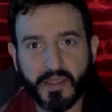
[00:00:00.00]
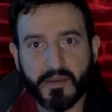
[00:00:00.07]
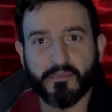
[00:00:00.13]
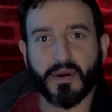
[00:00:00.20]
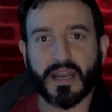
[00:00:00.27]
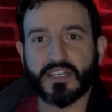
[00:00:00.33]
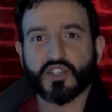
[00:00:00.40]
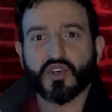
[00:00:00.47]

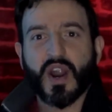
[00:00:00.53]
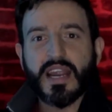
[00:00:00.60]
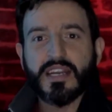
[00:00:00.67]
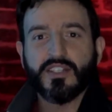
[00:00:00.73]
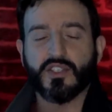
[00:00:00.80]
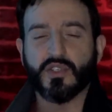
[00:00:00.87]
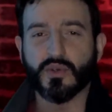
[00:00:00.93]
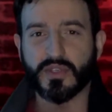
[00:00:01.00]
by
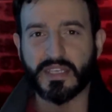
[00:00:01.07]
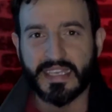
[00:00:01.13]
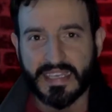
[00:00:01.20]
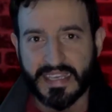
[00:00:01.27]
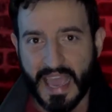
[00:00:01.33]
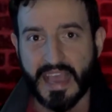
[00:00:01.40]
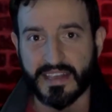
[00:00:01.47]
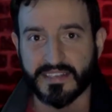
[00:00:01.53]
trying to
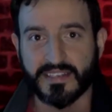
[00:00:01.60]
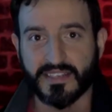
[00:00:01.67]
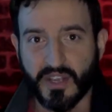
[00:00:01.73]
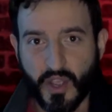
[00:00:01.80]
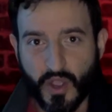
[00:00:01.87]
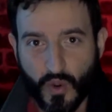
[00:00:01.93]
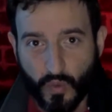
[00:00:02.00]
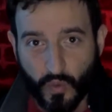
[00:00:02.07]
guess
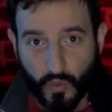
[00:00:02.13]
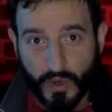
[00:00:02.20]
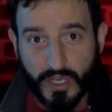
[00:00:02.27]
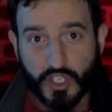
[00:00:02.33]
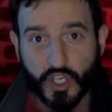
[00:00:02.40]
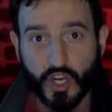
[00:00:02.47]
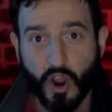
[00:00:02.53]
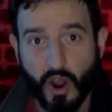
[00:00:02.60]

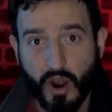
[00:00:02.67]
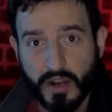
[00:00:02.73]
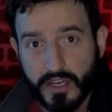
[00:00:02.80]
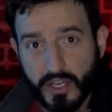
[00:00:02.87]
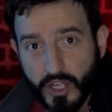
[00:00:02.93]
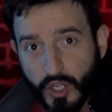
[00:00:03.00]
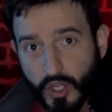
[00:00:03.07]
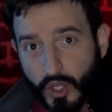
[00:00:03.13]
which
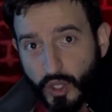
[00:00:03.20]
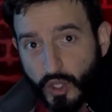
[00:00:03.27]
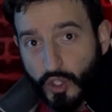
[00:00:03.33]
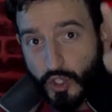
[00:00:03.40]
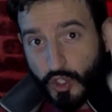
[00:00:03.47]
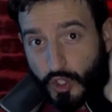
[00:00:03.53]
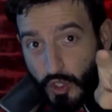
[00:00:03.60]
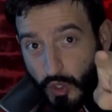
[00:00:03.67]
card
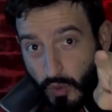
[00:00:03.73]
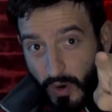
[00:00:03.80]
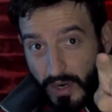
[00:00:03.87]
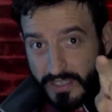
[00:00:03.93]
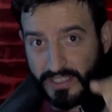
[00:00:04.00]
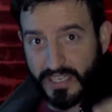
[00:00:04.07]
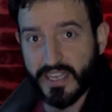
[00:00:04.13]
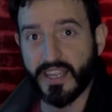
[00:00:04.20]
you
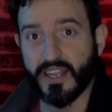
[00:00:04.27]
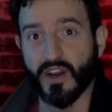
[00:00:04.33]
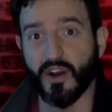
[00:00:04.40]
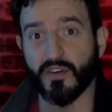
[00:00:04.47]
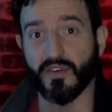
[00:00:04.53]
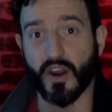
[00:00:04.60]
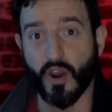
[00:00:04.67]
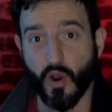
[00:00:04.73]
are thinking
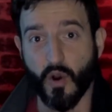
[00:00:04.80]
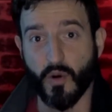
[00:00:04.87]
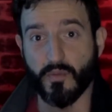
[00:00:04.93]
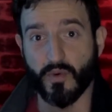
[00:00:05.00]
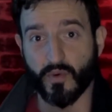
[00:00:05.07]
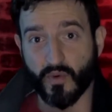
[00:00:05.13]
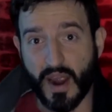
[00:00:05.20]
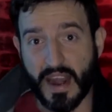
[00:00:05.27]
of at
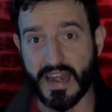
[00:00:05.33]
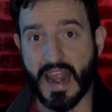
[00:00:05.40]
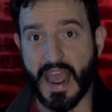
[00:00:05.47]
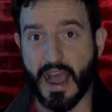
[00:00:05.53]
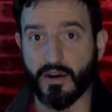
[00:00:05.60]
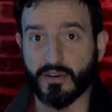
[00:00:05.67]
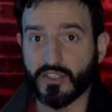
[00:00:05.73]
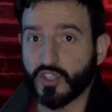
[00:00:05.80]
home right
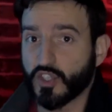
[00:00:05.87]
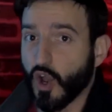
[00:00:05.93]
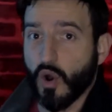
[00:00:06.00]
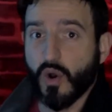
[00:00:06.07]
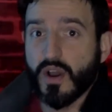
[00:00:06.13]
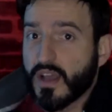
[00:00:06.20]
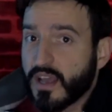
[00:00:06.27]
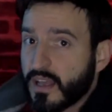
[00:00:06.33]
now.
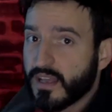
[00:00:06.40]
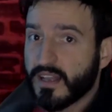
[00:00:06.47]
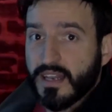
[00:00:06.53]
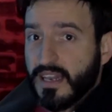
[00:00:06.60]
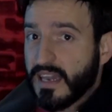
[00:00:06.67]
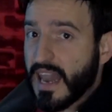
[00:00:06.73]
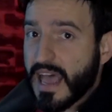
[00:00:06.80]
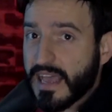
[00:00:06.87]
So
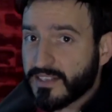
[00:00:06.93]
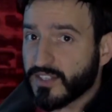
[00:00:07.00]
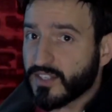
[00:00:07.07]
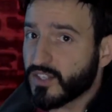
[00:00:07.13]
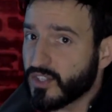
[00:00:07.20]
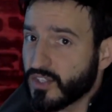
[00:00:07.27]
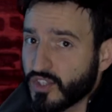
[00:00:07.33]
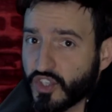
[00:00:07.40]

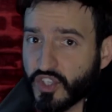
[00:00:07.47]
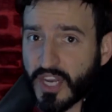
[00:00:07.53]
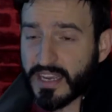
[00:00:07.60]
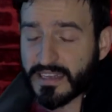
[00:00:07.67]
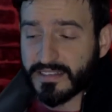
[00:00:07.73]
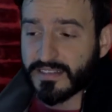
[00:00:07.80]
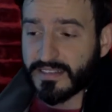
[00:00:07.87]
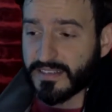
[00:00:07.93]
let's
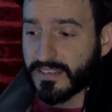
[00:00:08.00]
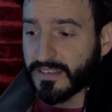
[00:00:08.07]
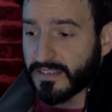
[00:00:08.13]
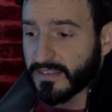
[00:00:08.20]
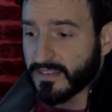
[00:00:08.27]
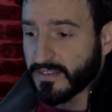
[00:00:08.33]
just